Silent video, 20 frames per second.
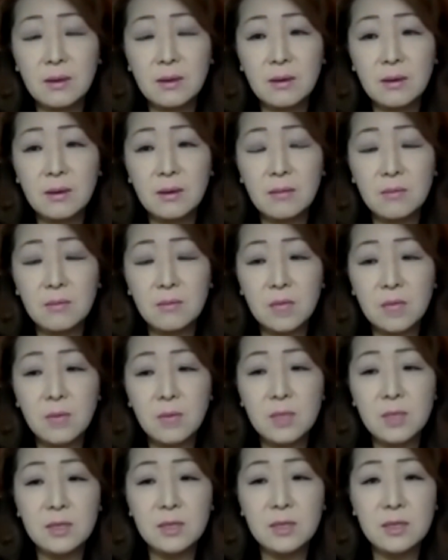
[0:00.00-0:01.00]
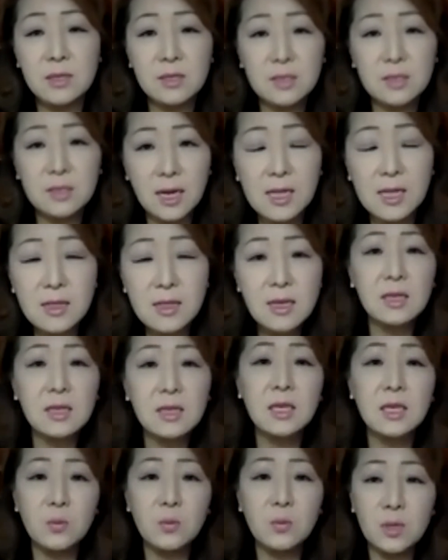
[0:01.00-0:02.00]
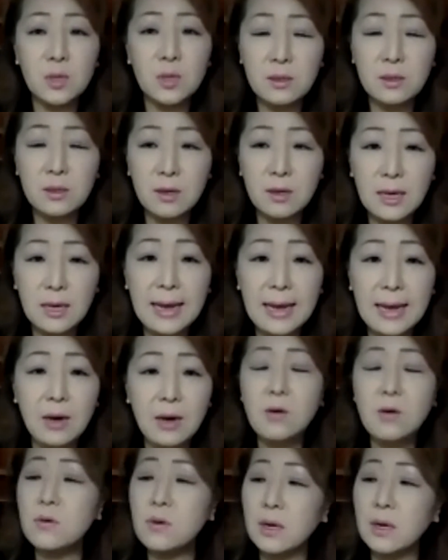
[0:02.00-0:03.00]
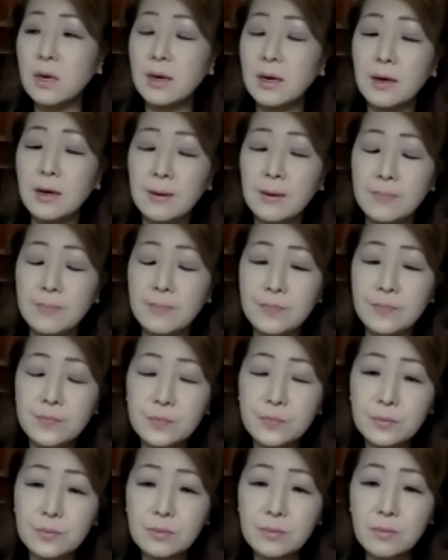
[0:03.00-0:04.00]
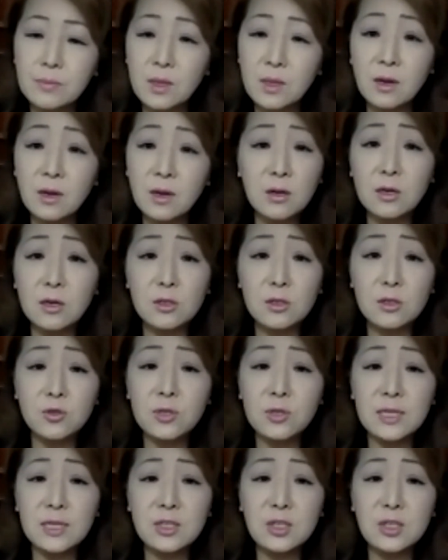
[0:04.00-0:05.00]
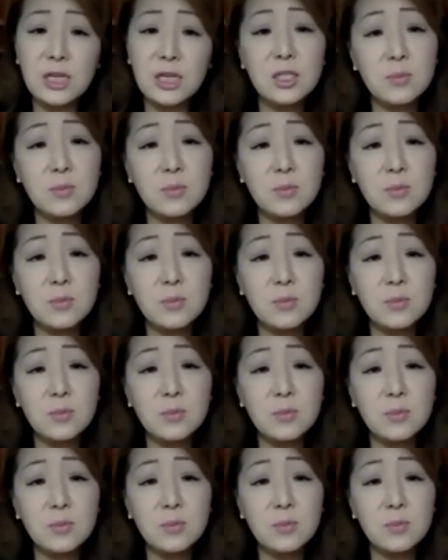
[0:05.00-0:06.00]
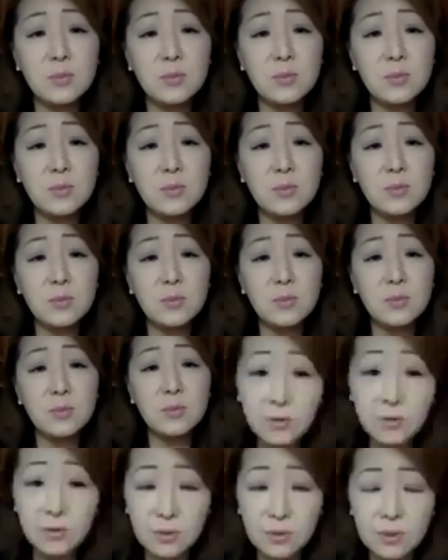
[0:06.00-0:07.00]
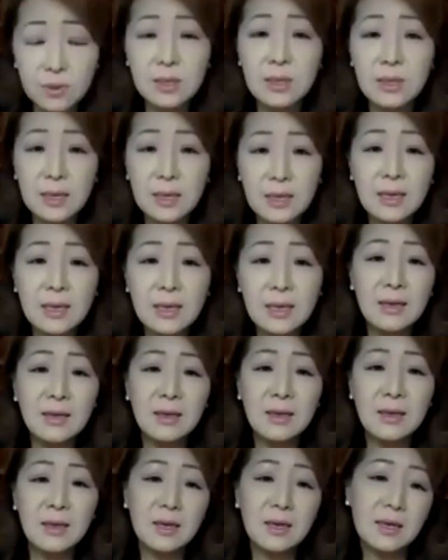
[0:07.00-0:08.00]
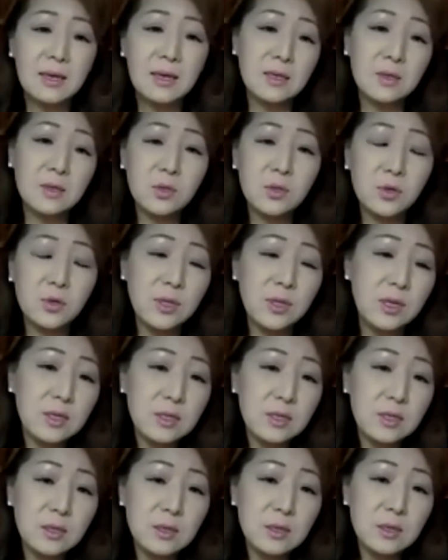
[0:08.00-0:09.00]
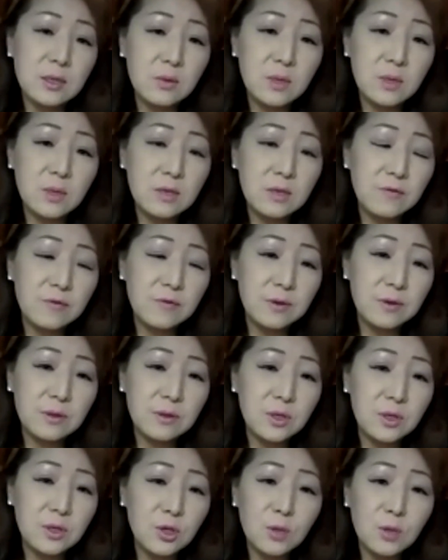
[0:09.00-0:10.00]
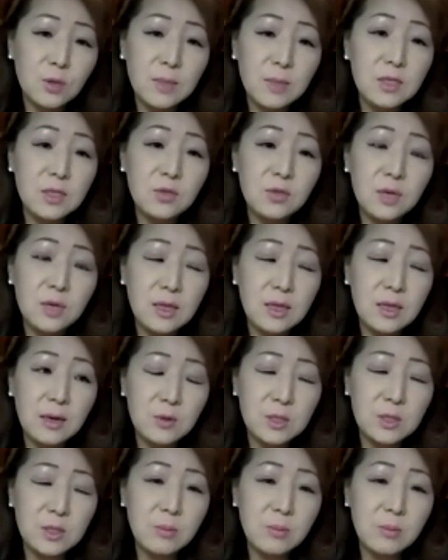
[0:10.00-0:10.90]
Kim Il Sung said that he would allow a cultural exchange, but he carried through. And so there's a wonderful documentary that was